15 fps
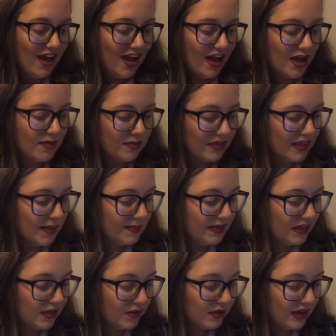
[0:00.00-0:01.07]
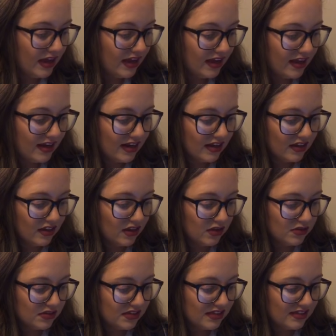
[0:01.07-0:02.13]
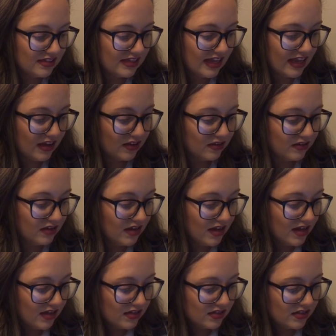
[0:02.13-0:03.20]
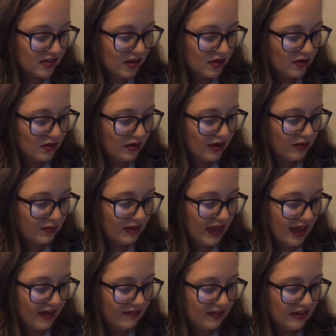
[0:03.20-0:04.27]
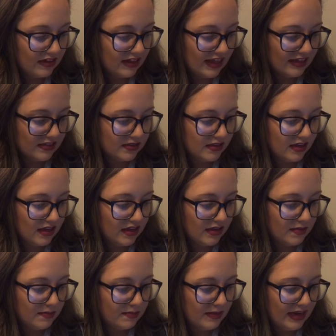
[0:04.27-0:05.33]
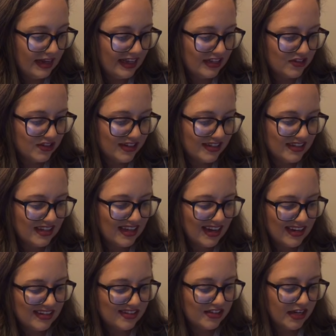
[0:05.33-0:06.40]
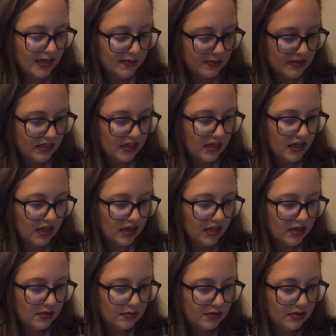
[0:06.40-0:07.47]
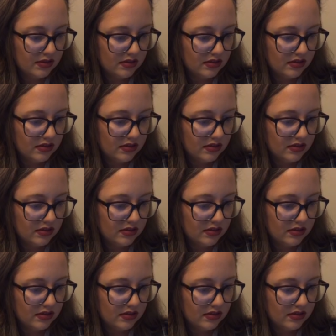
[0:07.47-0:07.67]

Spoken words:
Let me go ahead and close this down. So if we have any last minute entries, it kind of jams it up.